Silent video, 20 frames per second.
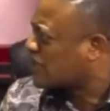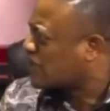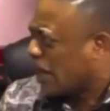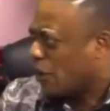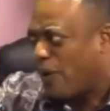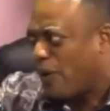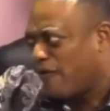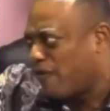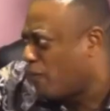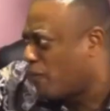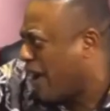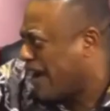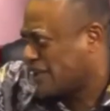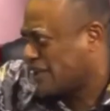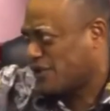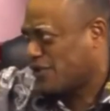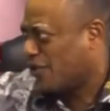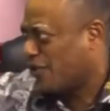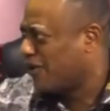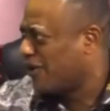di
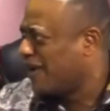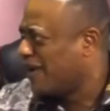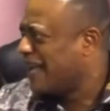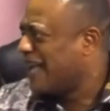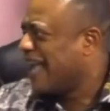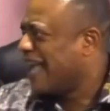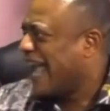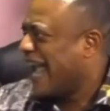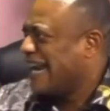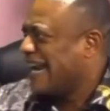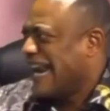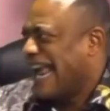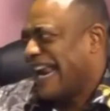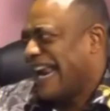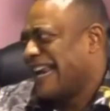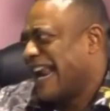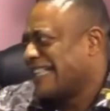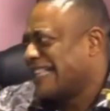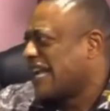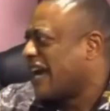ama yedin komo wi
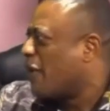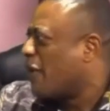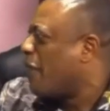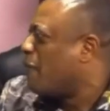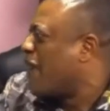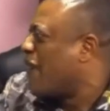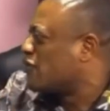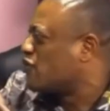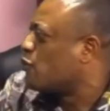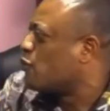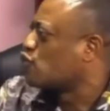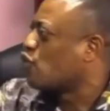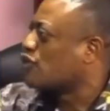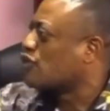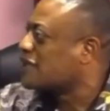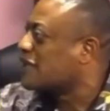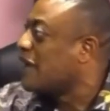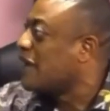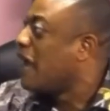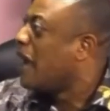no ye be
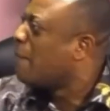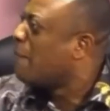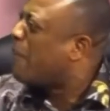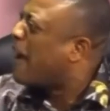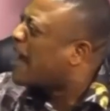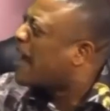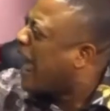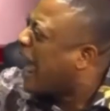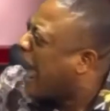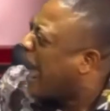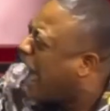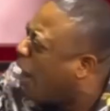chiremu di a chiremu